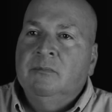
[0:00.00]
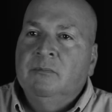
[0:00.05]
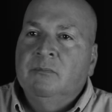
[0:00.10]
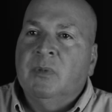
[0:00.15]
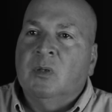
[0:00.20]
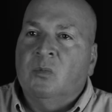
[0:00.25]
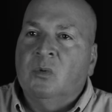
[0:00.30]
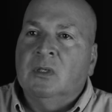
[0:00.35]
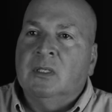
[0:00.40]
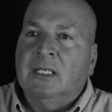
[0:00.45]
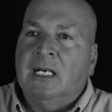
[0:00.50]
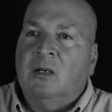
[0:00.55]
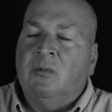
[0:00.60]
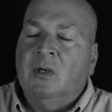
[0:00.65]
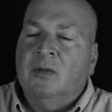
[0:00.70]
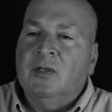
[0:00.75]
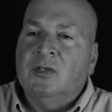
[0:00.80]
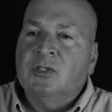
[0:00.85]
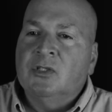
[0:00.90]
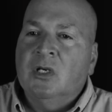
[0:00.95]
But really, I
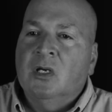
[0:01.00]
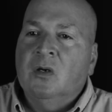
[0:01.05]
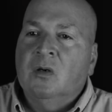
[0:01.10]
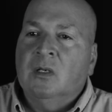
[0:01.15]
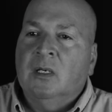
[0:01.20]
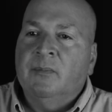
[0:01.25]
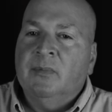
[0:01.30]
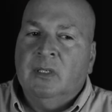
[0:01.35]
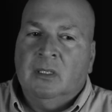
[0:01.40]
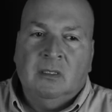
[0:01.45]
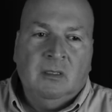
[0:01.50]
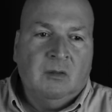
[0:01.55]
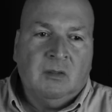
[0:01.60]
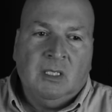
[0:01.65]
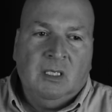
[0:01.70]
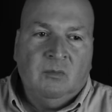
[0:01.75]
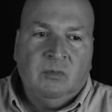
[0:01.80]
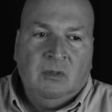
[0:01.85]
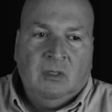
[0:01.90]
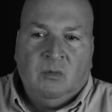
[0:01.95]
run the show. And I'm thinking,
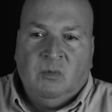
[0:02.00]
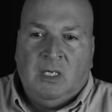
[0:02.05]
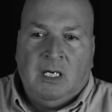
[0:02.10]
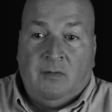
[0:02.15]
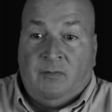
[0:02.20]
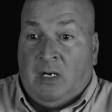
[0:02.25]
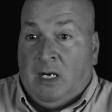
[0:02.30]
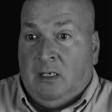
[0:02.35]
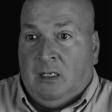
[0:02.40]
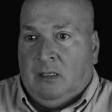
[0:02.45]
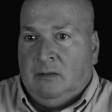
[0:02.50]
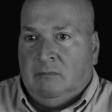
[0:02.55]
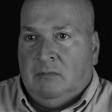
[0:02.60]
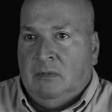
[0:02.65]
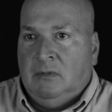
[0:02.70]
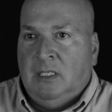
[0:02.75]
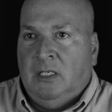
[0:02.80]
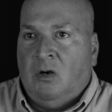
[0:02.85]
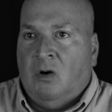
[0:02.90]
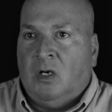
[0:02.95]
okay, whatever. I
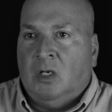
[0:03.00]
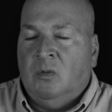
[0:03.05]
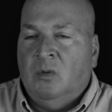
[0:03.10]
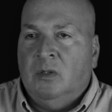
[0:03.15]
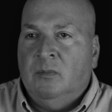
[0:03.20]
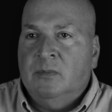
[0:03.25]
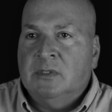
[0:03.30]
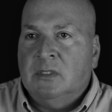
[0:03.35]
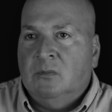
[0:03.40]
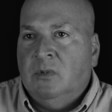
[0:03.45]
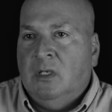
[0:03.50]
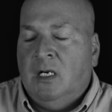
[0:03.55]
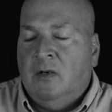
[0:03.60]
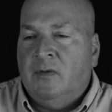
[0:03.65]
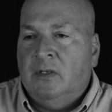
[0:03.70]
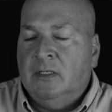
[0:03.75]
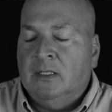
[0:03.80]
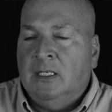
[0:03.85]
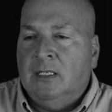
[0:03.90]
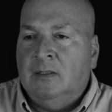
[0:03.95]
didn't argue with him. I said,
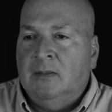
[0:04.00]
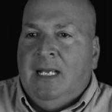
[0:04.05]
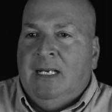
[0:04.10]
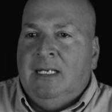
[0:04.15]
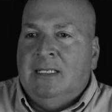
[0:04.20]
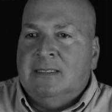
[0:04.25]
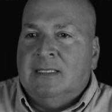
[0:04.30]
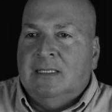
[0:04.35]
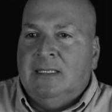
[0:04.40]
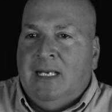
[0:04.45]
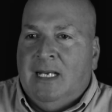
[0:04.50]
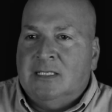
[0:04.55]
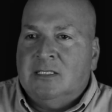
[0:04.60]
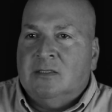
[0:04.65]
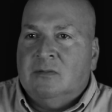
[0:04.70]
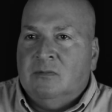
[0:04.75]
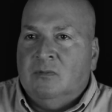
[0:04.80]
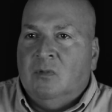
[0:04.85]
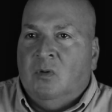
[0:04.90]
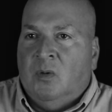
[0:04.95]
whatever, And he said,
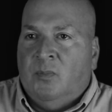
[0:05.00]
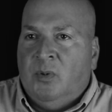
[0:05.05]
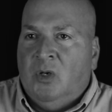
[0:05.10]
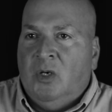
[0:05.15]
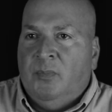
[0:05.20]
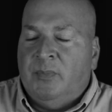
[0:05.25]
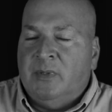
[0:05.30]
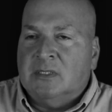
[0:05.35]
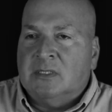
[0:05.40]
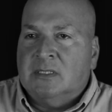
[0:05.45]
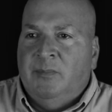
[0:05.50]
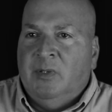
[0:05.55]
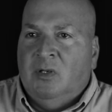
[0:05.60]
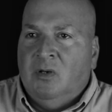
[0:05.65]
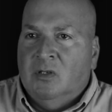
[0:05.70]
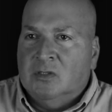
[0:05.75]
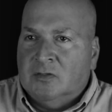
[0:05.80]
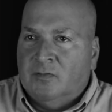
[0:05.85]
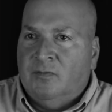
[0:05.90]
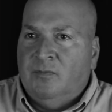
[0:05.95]
that's on purpose.
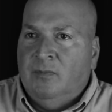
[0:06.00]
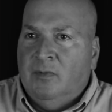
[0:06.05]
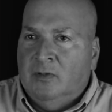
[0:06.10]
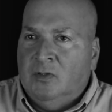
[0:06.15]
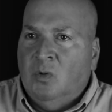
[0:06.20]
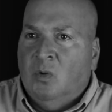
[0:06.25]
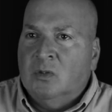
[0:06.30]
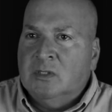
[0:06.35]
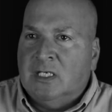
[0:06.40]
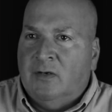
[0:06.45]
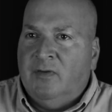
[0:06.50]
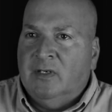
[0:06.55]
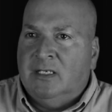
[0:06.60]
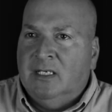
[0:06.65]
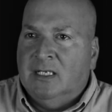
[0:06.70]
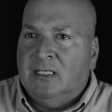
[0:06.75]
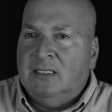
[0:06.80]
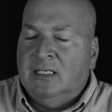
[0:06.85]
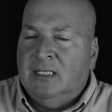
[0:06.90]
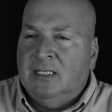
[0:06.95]
Because if the door's ever
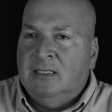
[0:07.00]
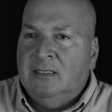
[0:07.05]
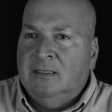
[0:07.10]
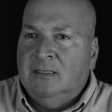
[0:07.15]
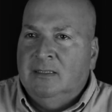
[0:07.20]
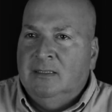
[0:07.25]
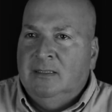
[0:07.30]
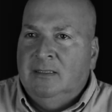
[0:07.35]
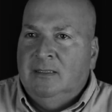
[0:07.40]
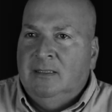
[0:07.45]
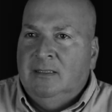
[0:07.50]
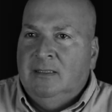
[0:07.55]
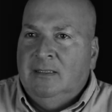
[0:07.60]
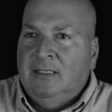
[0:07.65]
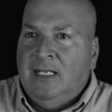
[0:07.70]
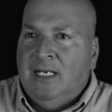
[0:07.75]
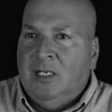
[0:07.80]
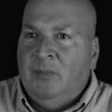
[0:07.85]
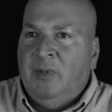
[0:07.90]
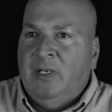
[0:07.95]
kicked in, and
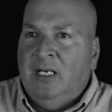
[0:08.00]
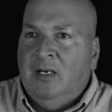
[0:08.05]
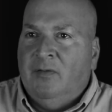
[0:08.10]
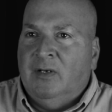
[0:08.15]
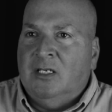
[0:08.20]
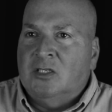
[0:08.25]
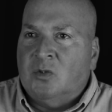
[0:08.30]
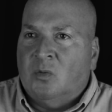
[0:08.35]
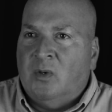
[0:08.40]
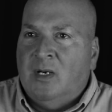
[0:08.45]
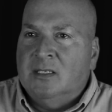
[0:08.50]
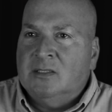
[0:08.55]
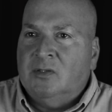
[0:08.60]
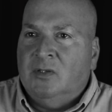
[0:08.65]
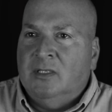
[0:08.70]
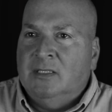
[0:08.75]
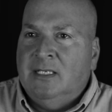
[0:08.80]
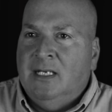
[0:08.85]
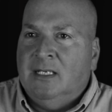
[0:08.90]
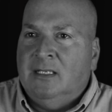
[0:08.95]
anybody ever gets arrested
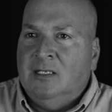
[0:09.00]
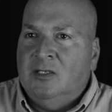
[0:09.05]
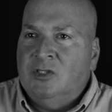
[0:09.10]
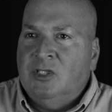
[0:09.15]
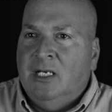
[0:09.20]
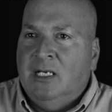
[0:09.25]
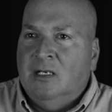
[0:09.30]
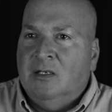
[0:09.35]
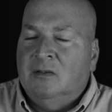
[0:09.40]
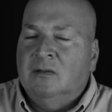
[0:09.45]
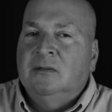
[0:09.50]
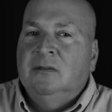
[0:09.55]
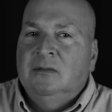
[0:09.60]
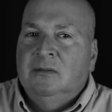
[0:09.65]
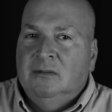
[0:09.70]
or taken to jail,